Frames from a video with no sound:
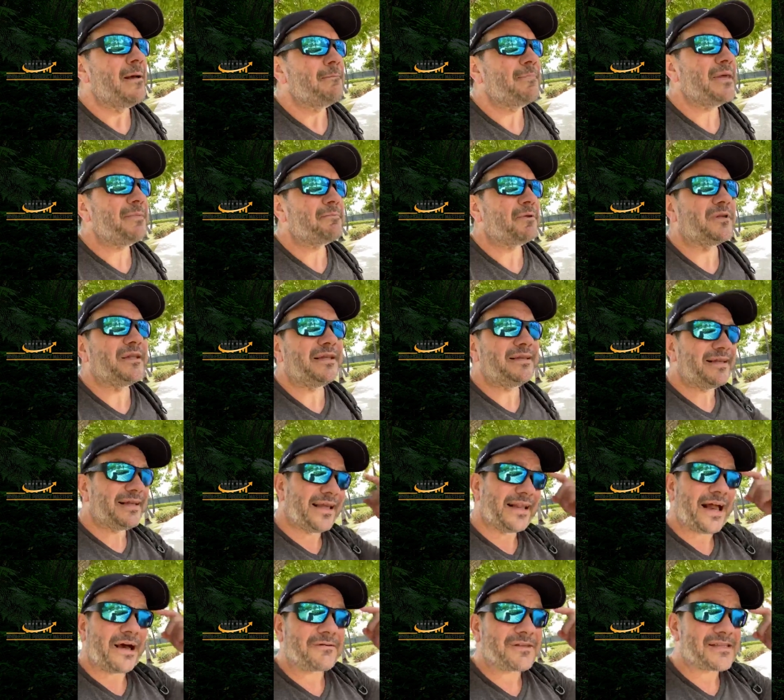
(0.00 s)
People need to
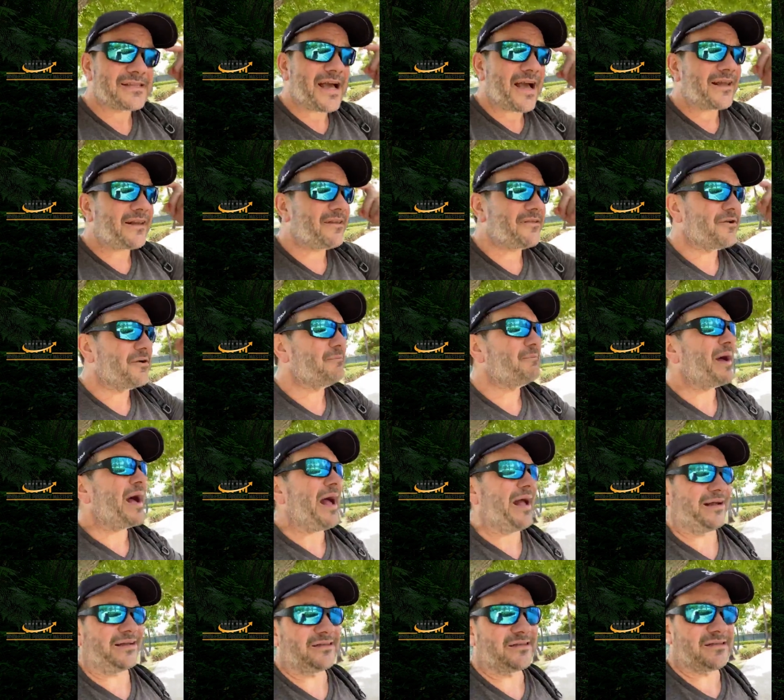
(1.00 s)
get outside of their
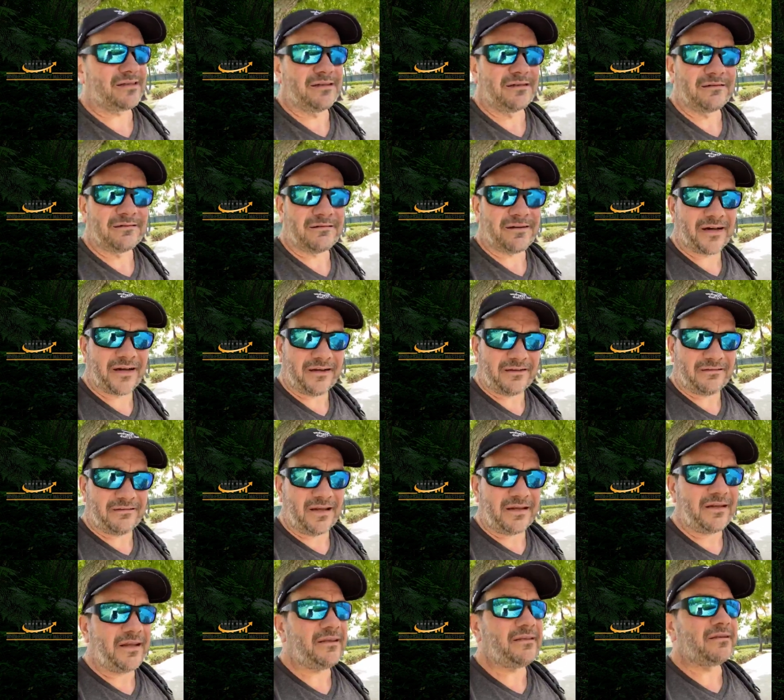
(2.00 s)
box, right?
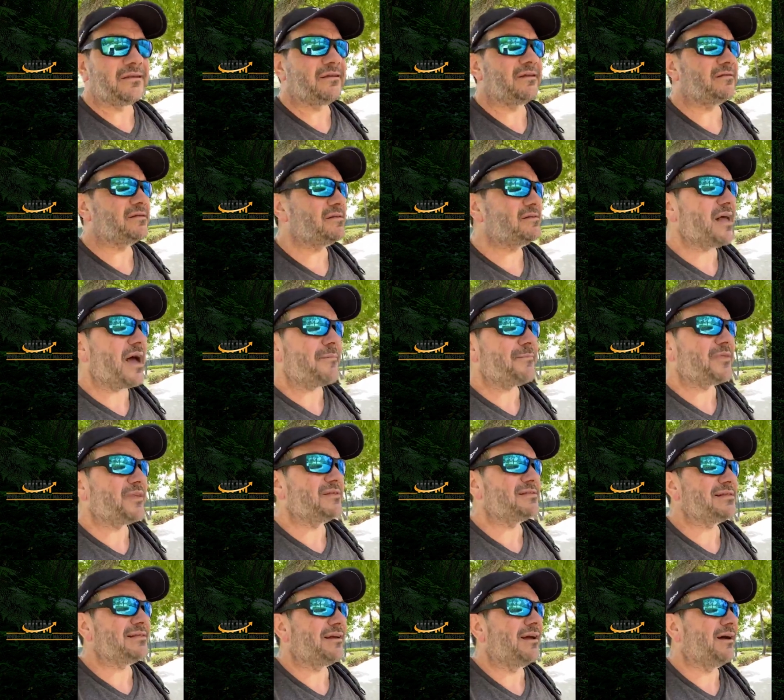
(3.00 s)
They need to stop
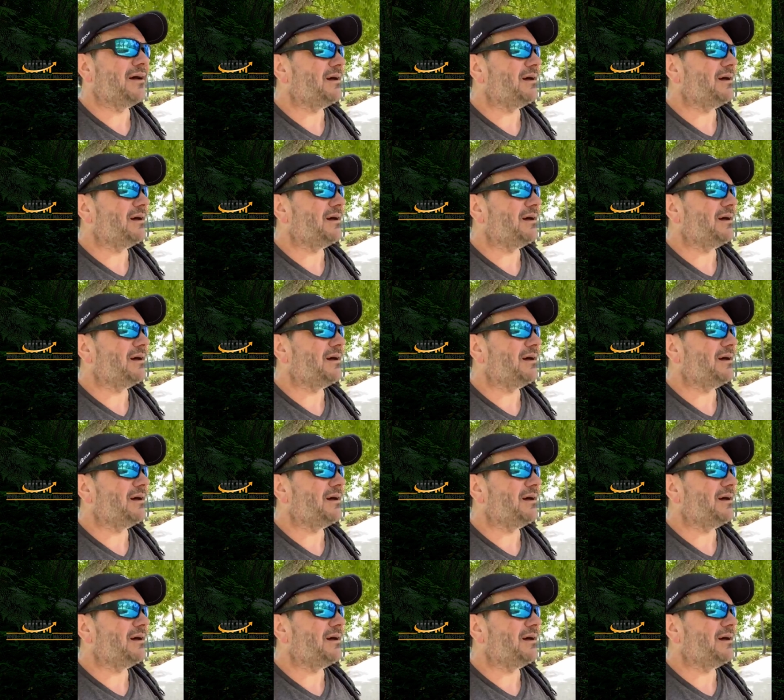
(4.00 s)
this